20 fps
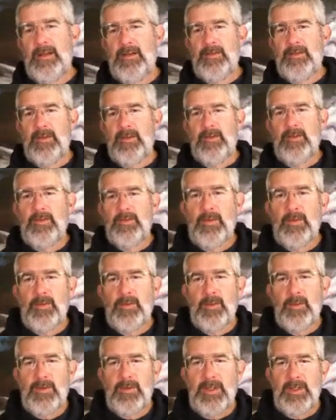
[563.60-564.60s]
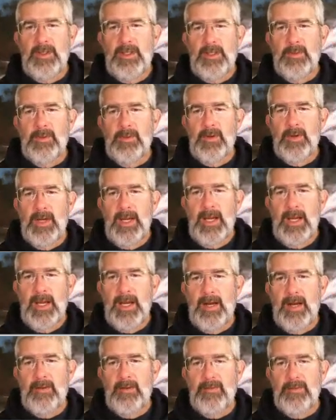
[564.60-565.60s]
So this was with T equal to a
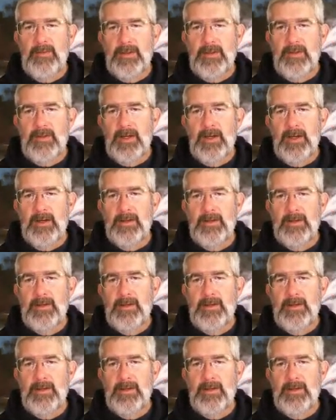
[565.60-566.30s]
half right there.